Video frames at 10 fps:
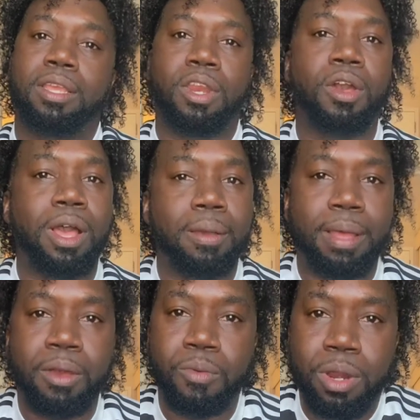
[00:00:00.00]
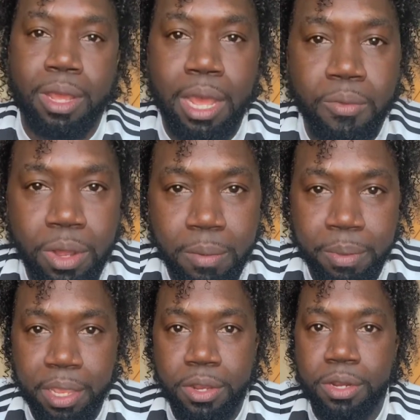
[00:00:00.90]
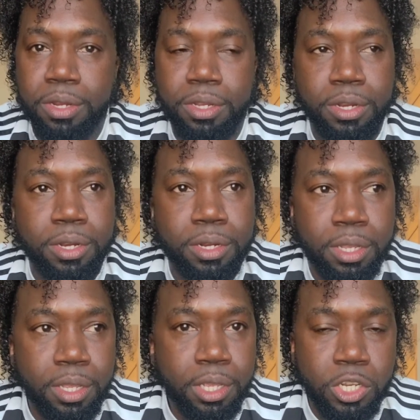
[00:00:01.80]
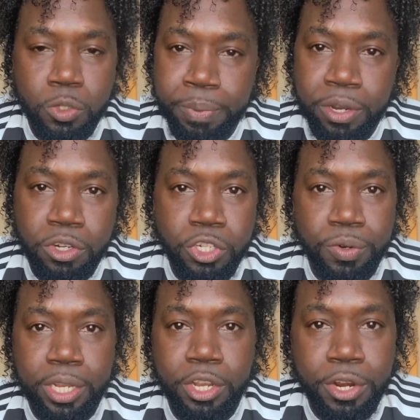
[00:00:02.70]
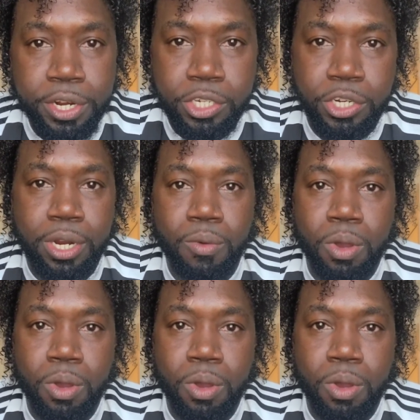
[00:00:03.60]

You know, I want to I want to be your your your spiritual encourager.